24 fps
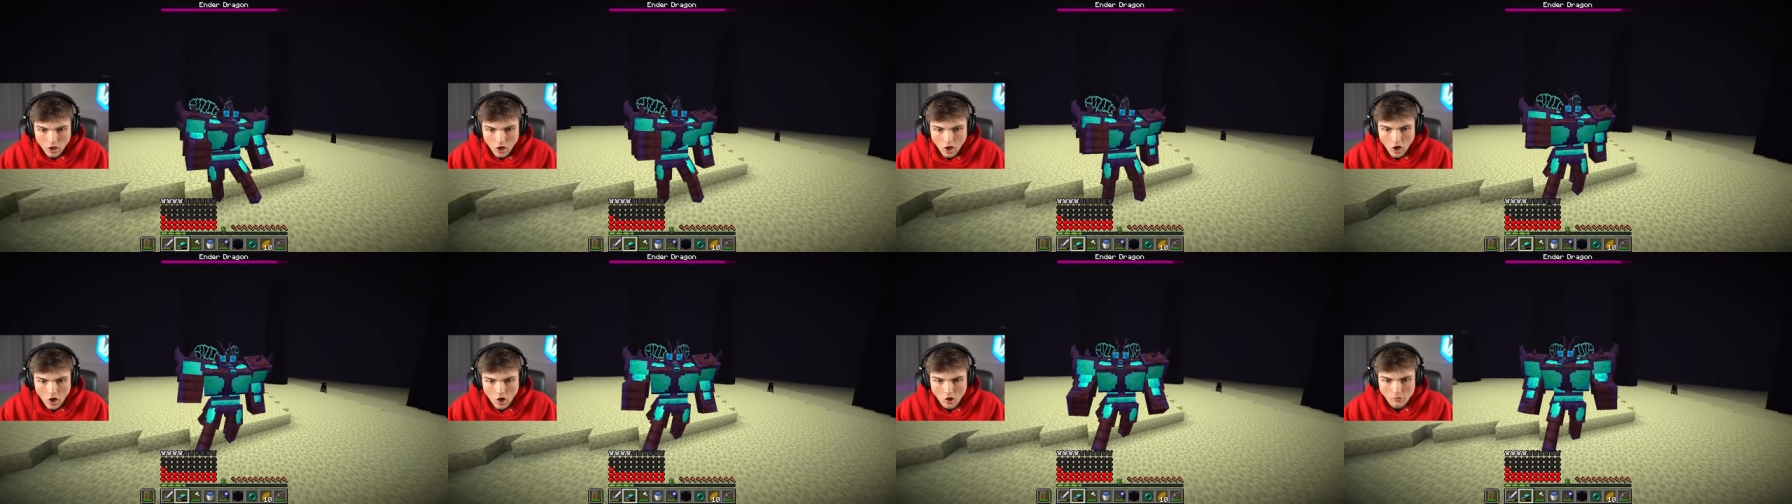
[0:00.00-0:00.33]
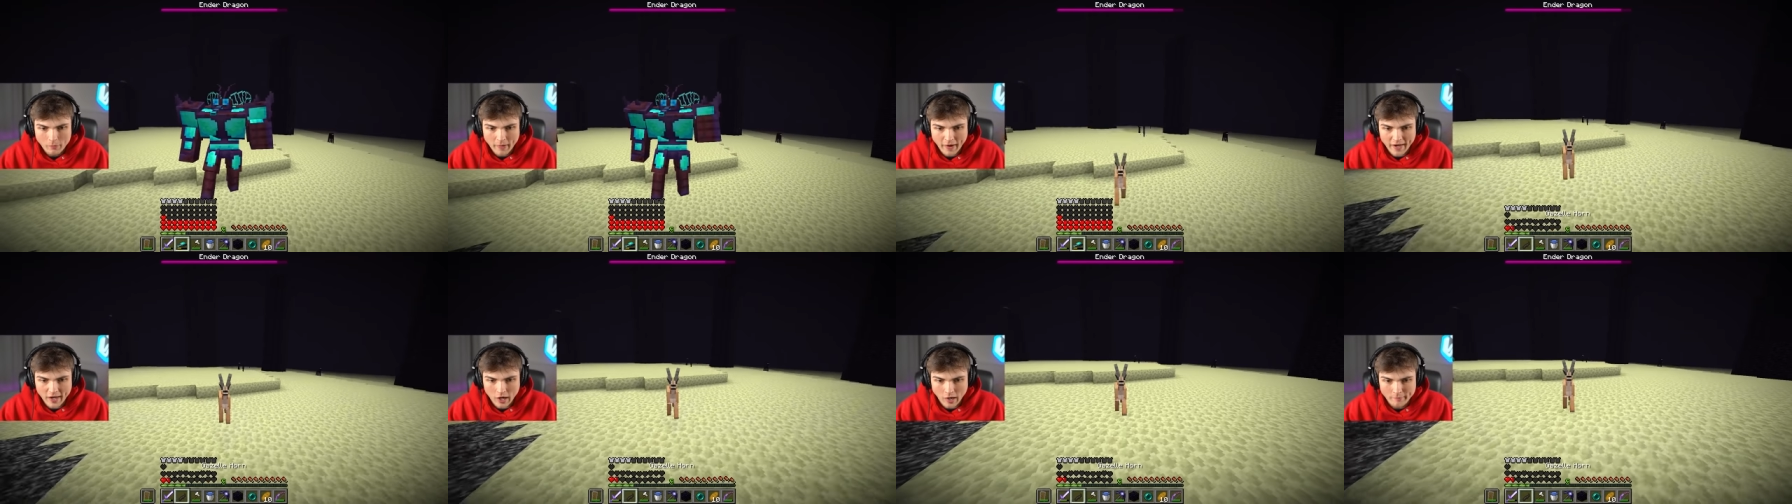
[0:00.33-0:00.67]
Oh,
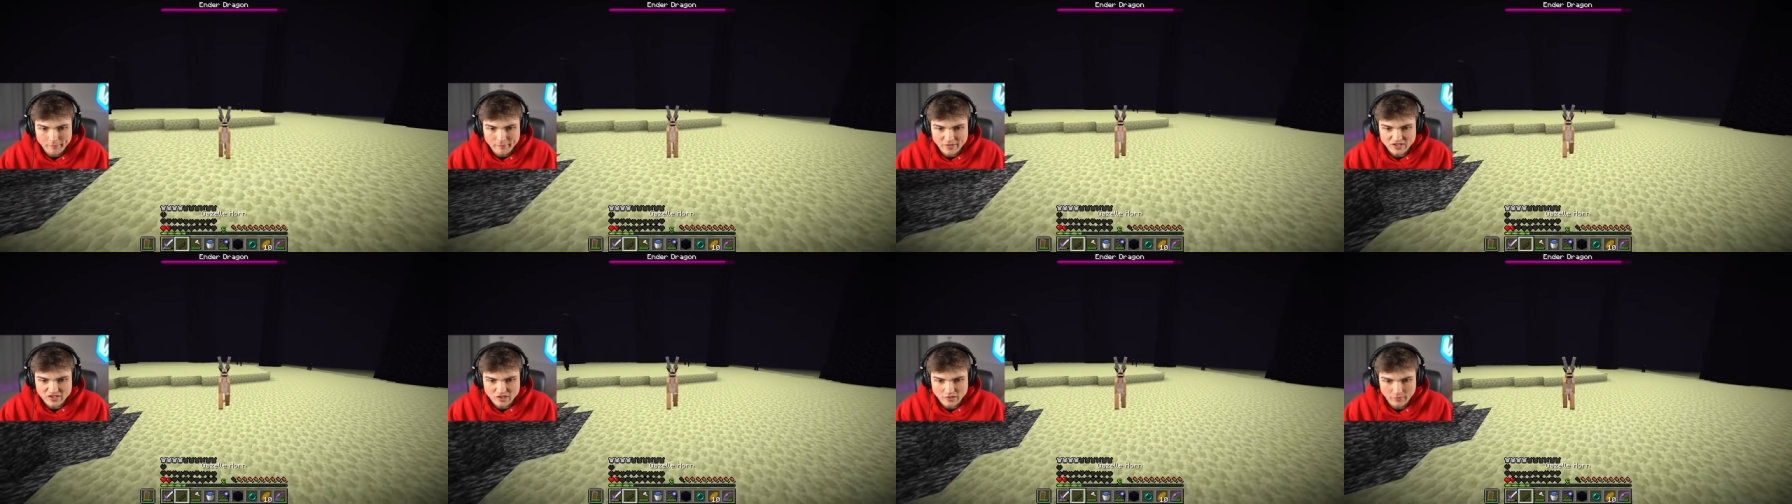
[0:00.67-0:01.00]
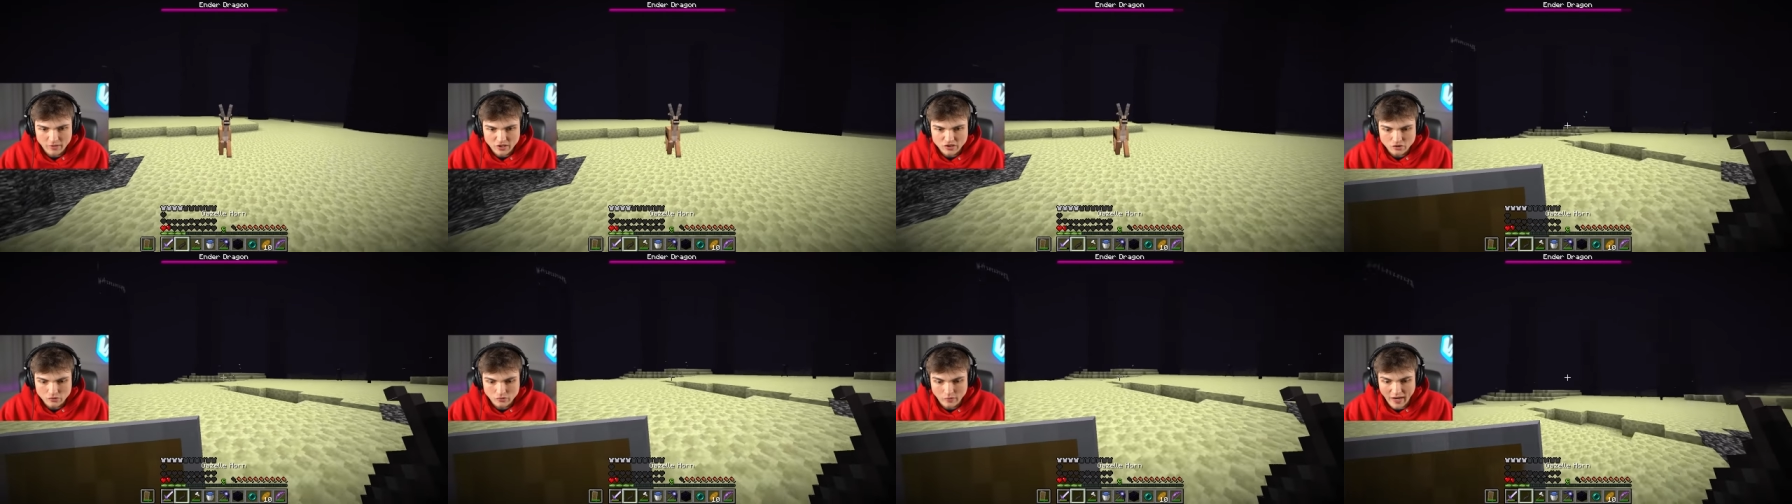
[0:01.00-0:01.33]
my. I missed a
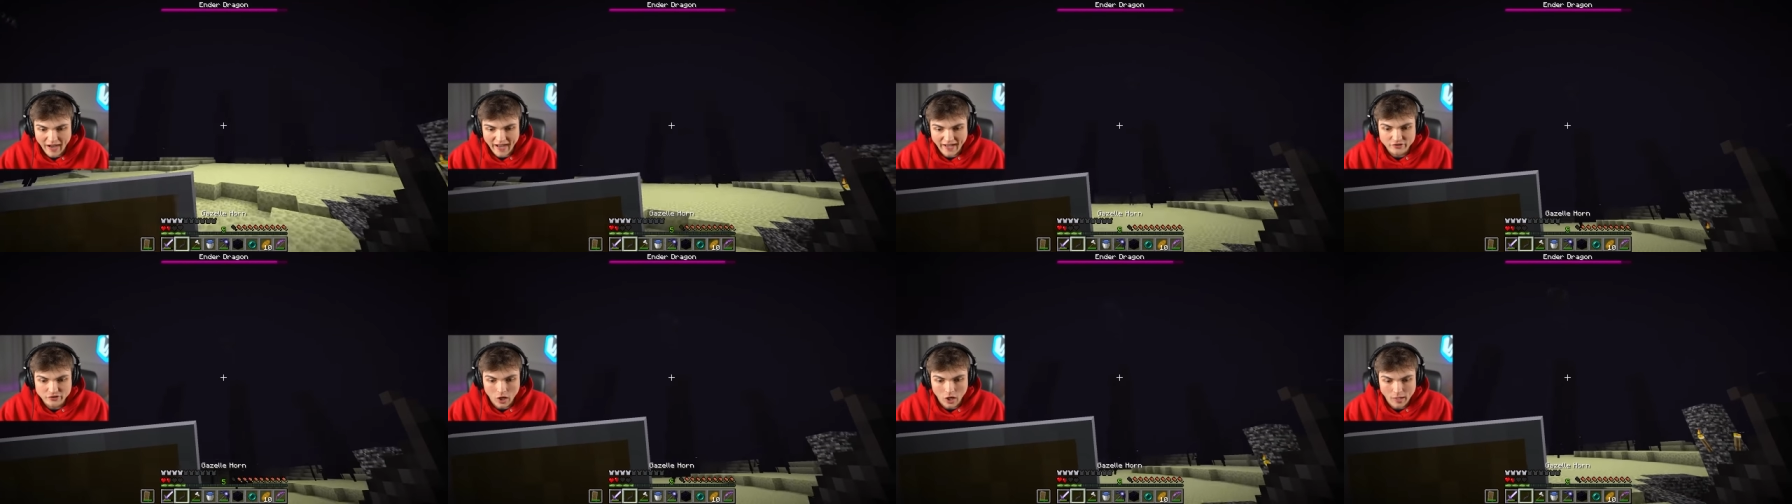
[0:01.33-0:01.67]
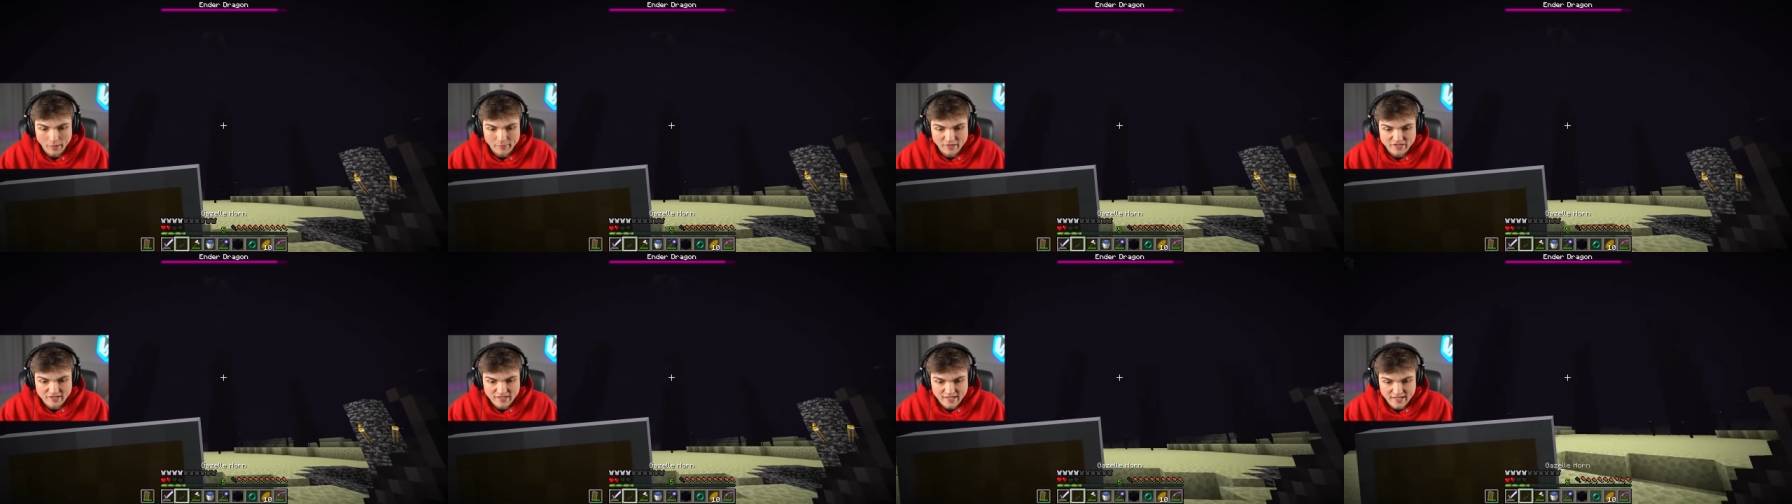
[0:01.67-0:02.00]
muscle and
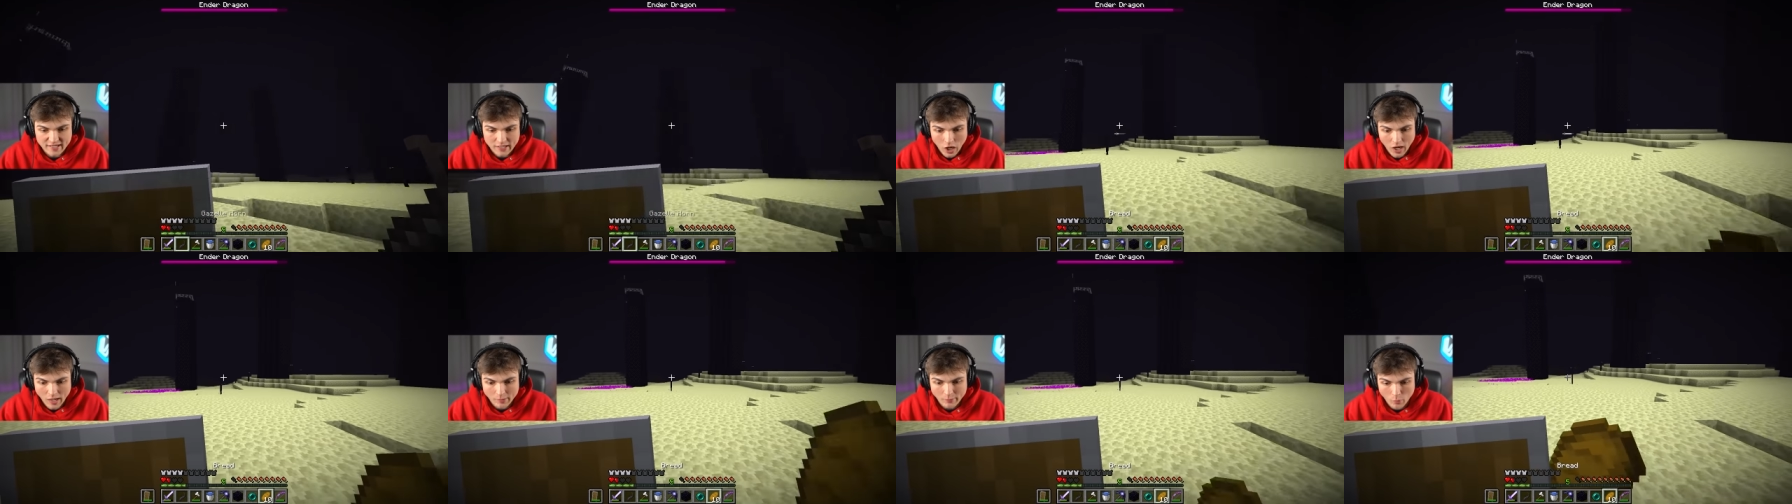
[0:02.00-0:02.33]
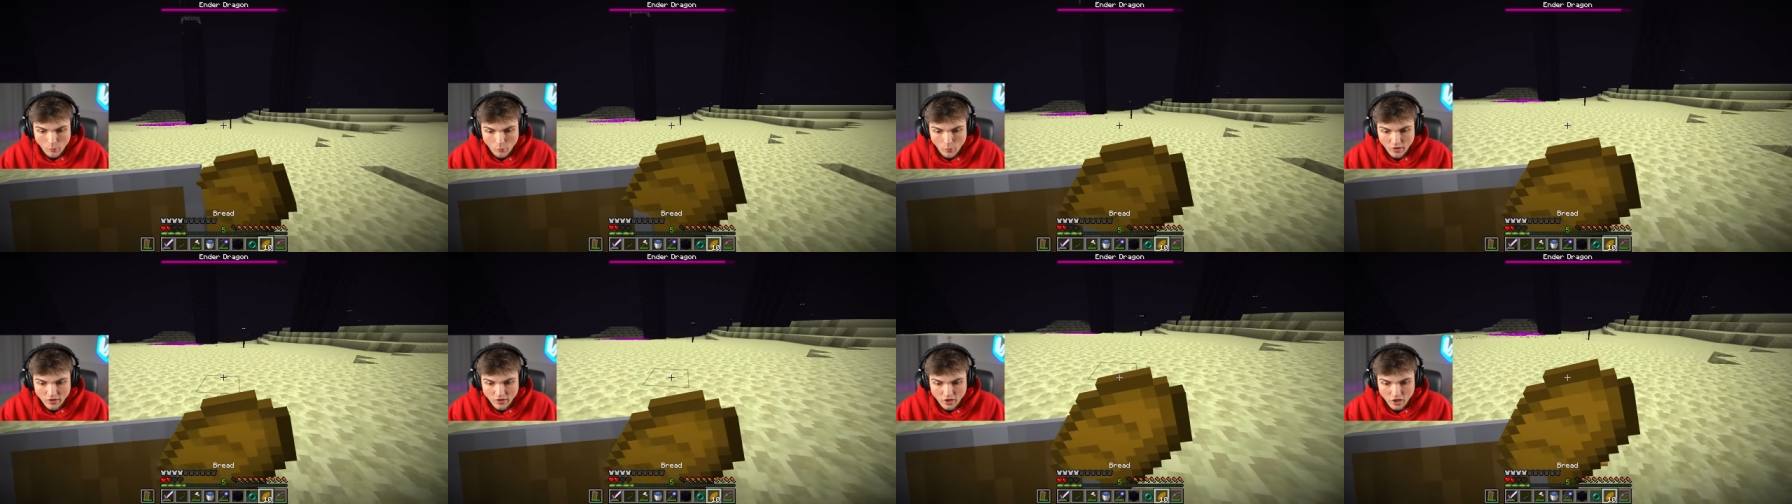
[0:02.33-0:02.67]
I'm a deer. I'm
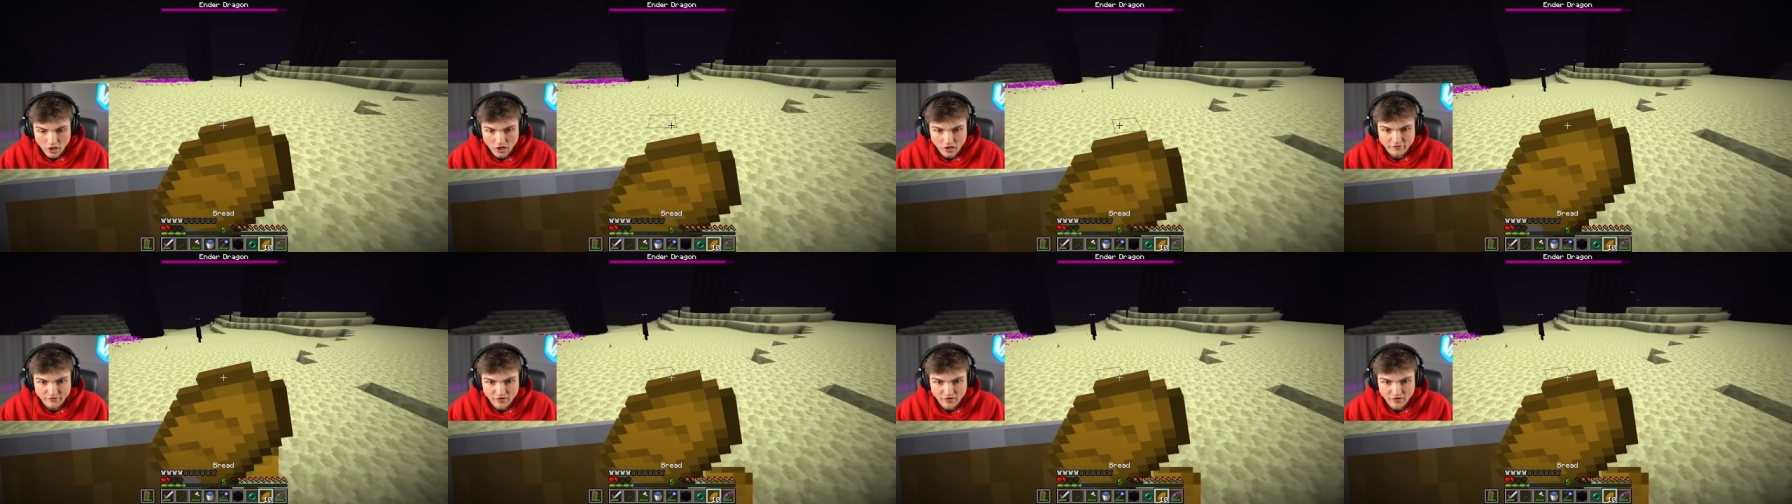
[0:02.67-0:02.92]
on one and a half